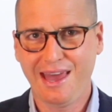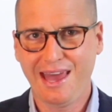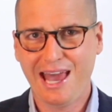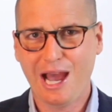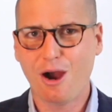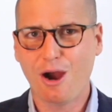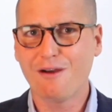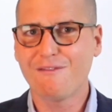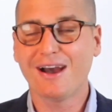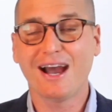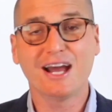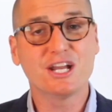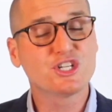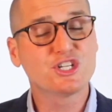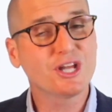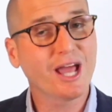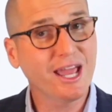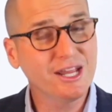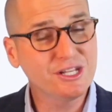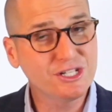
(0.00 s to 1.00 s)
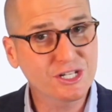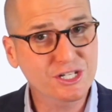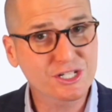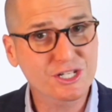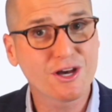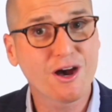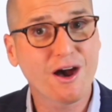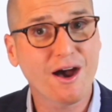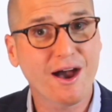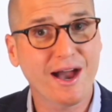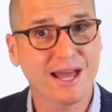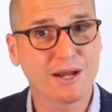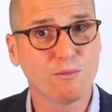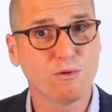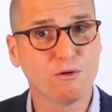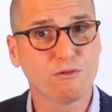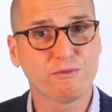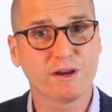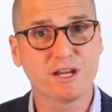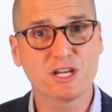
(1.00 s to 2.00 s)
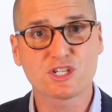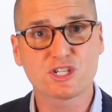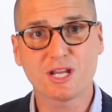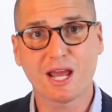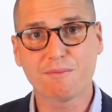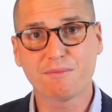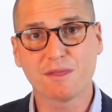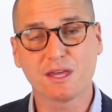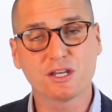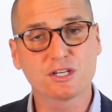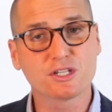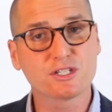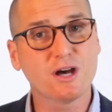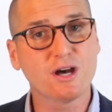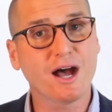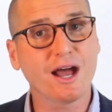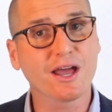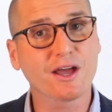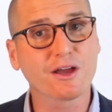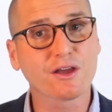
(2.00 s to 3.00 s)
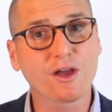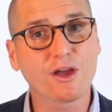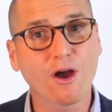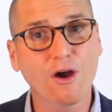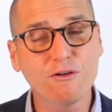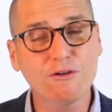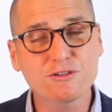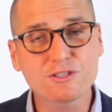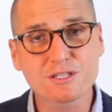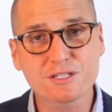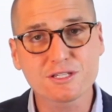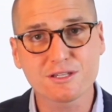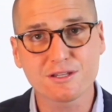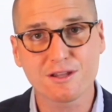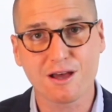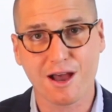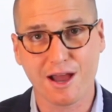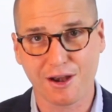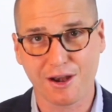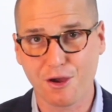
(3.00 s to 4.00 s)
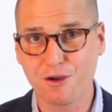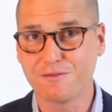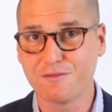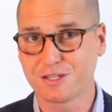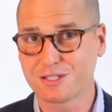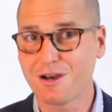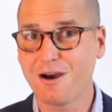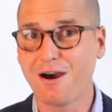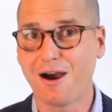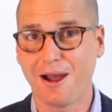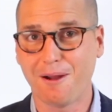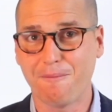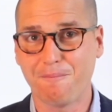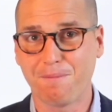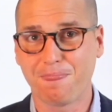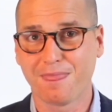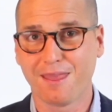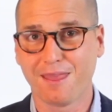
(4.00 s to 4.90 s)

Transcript: However, a changing tide will reshape the entire coastline over time.